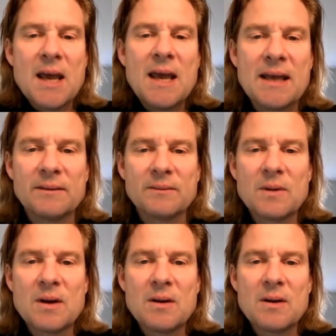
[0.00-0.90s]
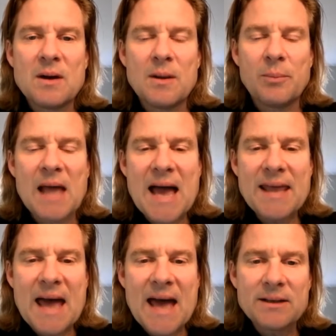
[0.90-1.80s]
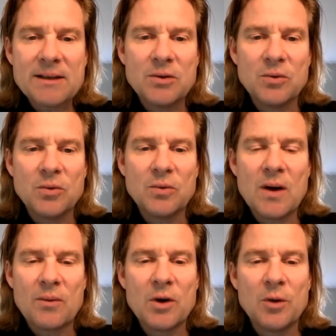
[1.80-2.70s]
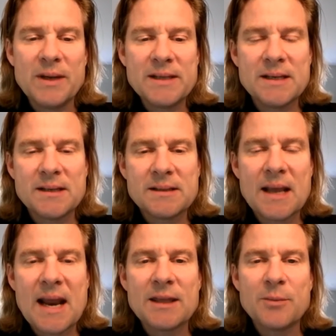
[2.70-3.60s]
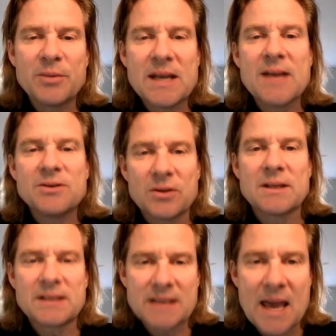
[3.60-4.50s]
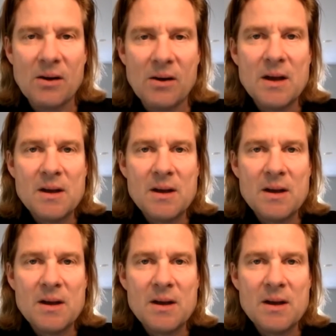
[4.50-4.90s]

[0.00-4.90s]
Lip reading: and apply that to a real business that had the potential to scale.